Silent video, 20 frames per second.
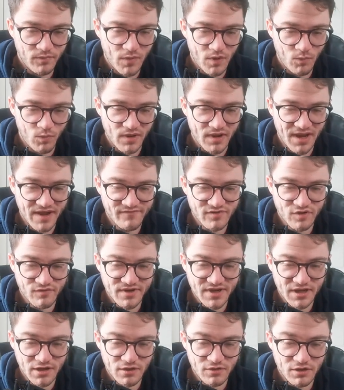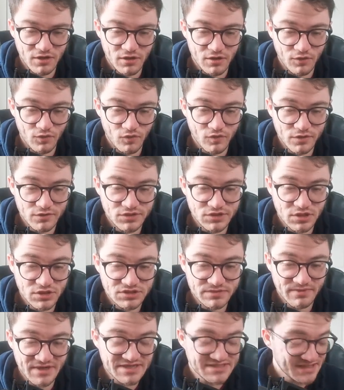we have a green code card. Although Darkness
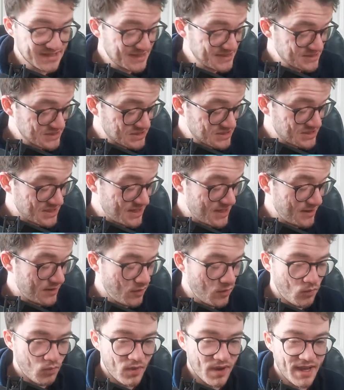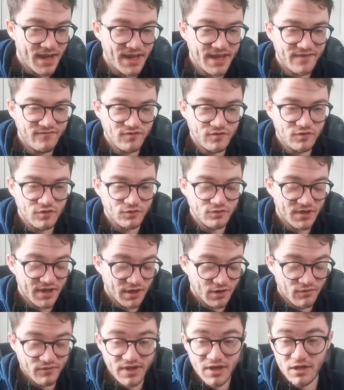Ablaze is a set where if you do get
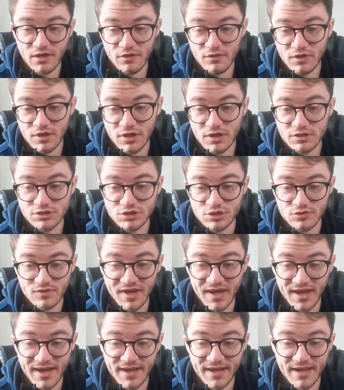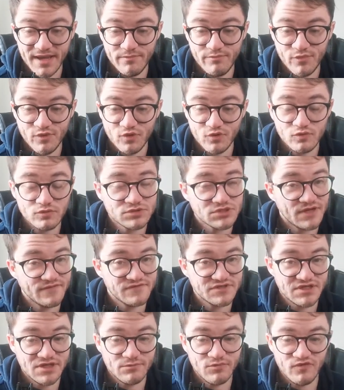green code cards, you can get pulls. I've
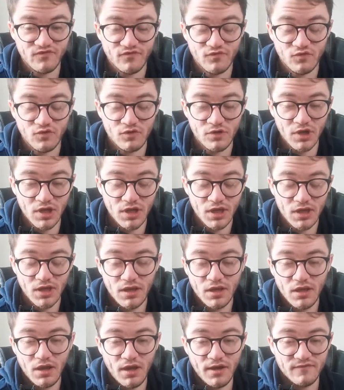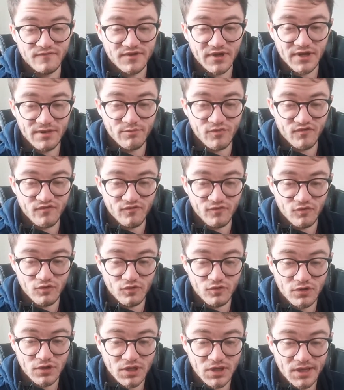seen it before. I've done it
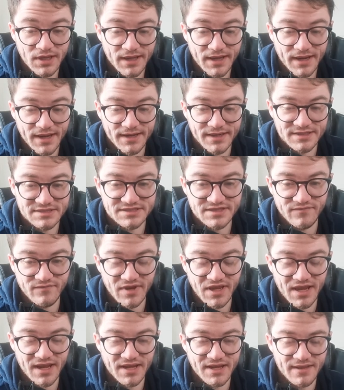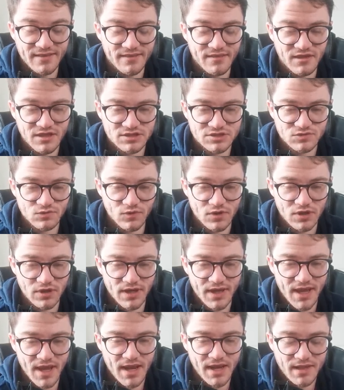before. And let's see if we can get it in this one
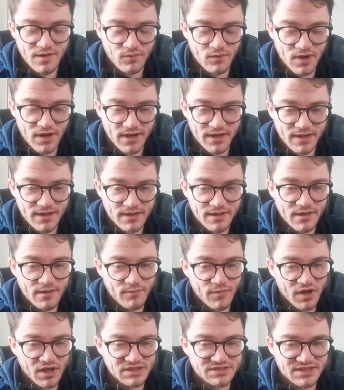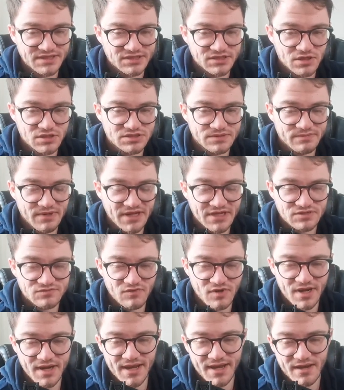anyway. But like I say, Darkness Ablaze
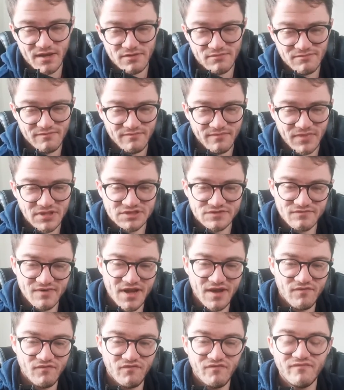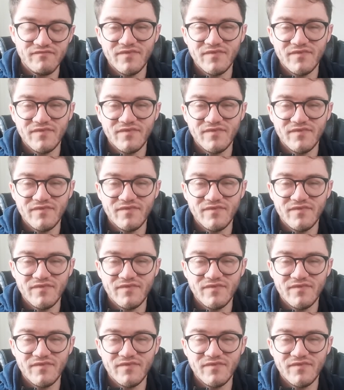right now is around